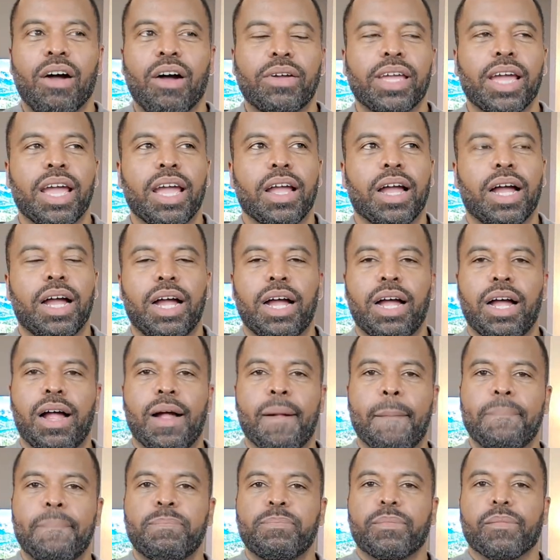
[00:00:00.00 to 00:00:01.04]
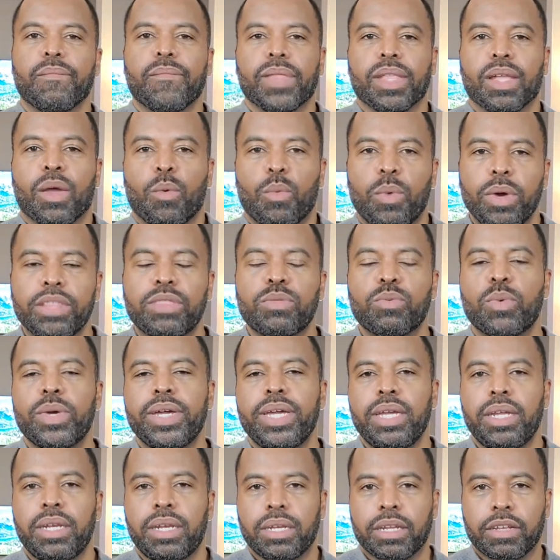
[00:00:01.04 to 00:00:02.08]
Okay, um, with
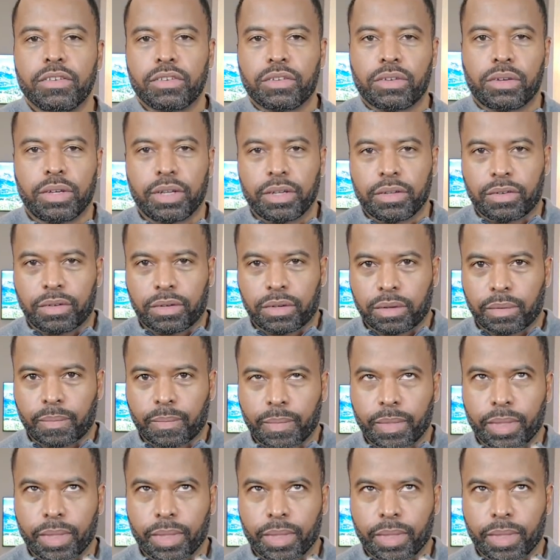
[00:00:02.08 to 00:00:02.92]
weed, this this